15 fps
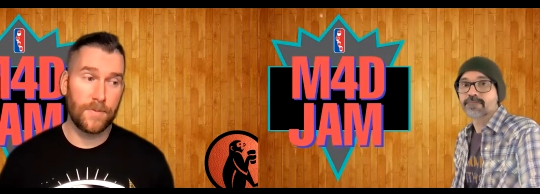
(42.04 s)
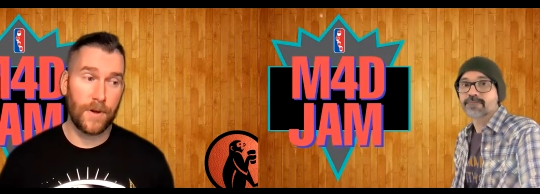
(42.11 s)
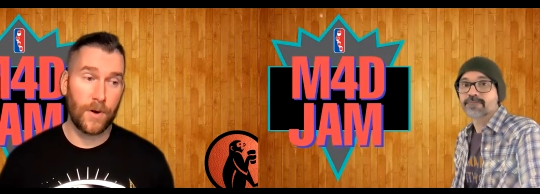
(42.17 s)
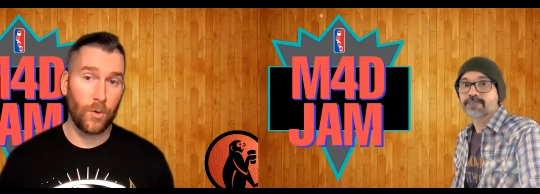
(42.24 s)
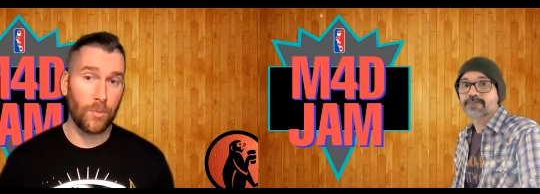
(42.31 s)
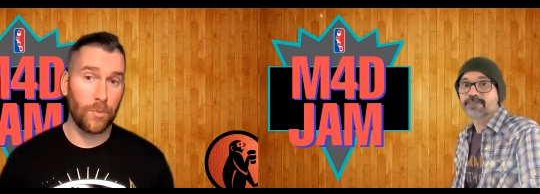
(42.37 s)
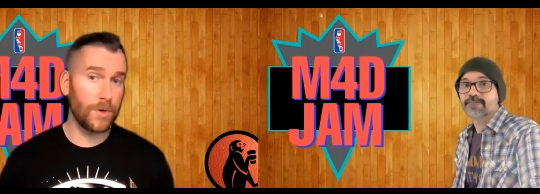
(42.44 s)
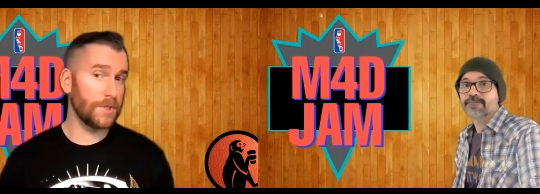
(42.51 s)

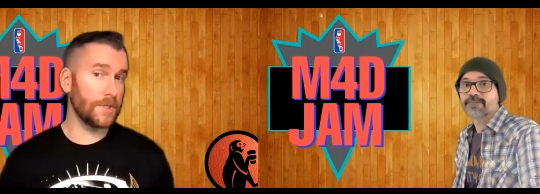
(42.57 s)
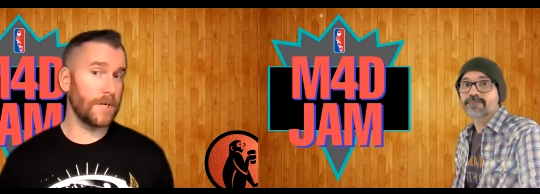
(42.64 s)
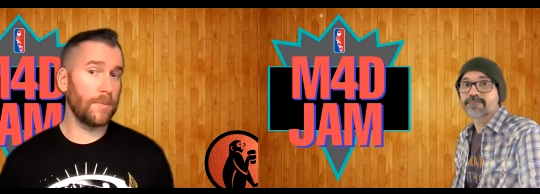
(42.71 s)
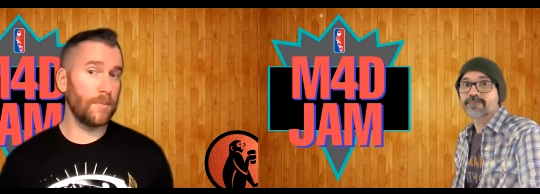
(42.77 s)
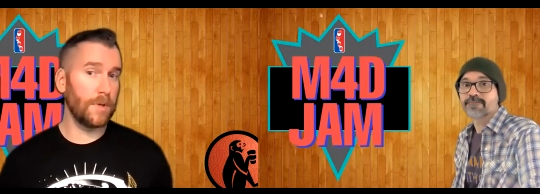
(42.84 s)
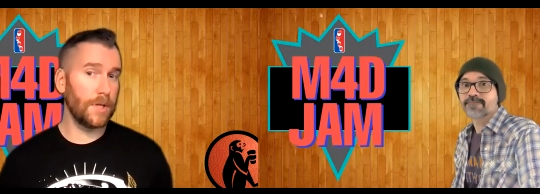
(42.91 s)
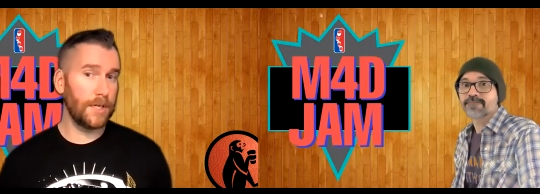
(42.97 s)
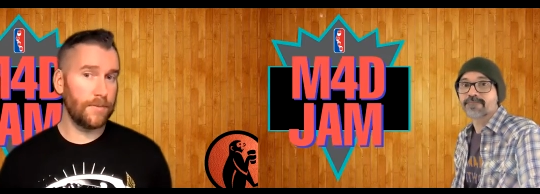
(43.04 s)
Speaker 1: federal prison, I
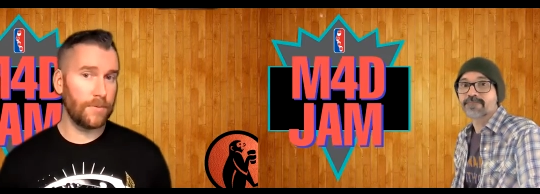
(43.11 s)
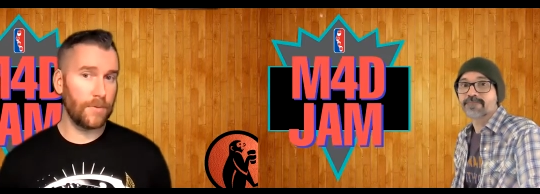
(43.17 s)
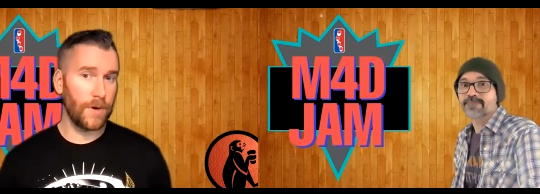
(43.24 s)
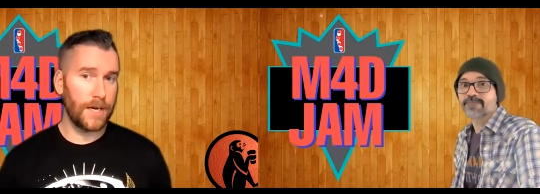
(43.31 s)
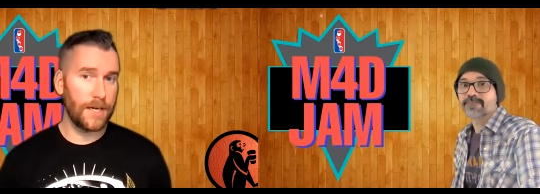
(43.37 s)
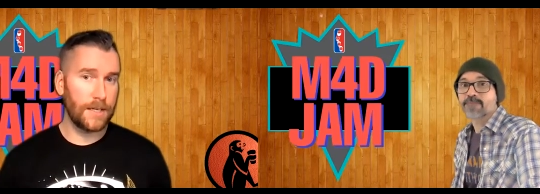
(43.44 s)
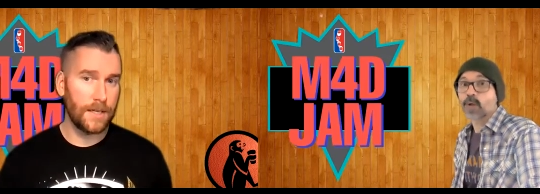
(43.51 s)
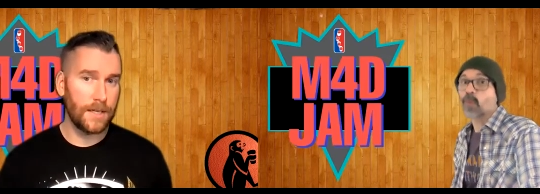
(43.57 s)
believe,
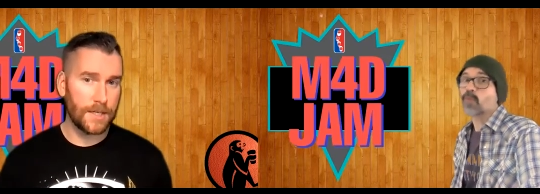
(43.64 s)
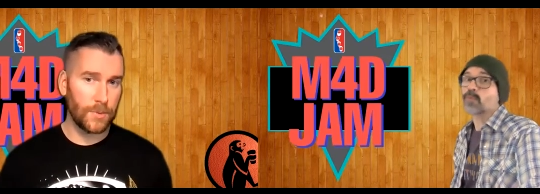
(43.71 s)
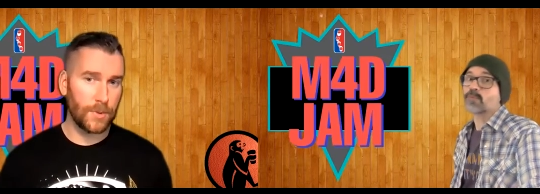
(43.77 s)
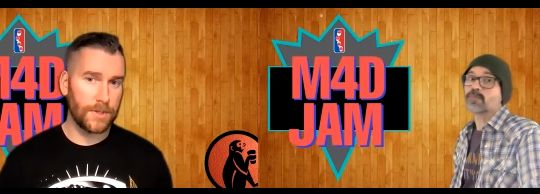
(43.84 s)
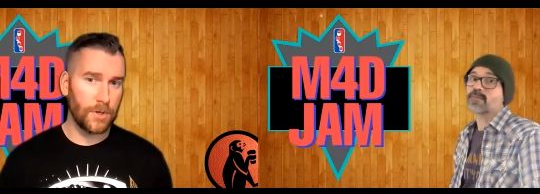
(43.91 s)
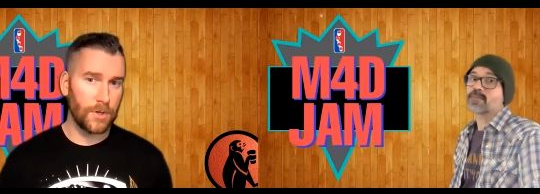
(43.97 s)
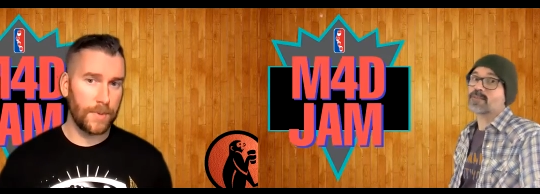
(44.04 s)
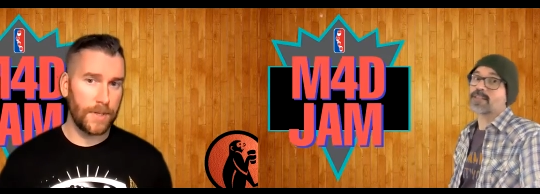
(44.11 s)
right? That's what he
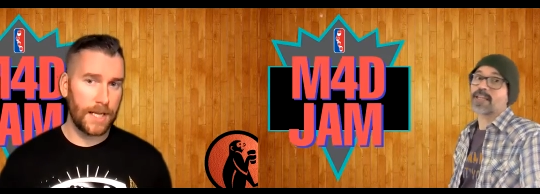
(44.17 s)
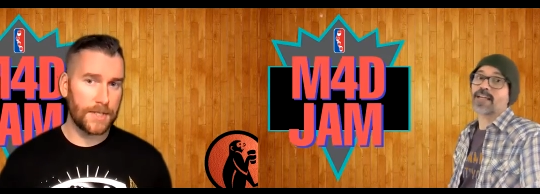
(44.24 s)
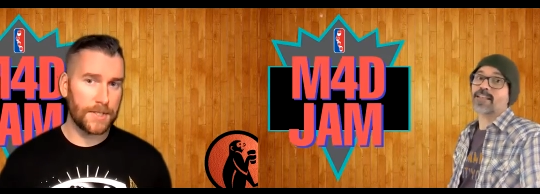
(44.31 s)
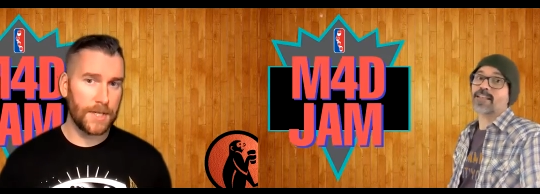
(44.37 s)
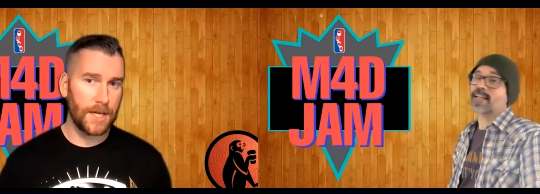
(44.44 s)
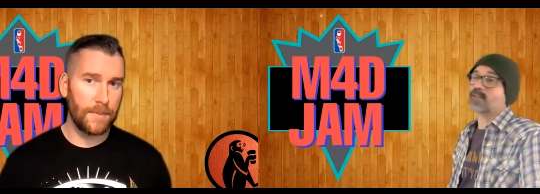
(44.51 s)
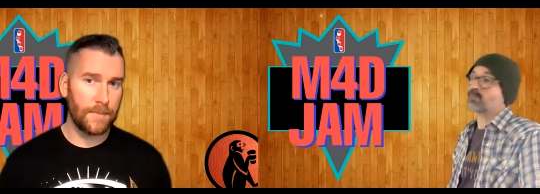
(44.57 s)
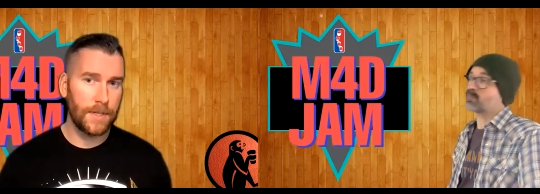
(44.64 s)
told me last
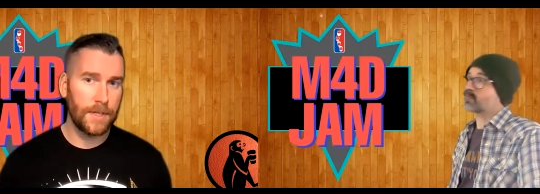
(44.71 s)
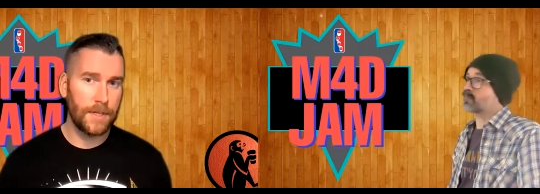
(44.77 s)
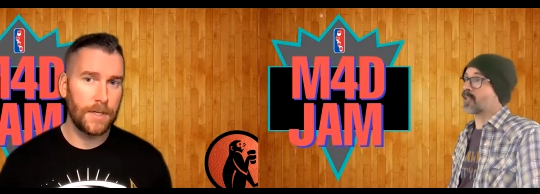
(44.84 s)
time.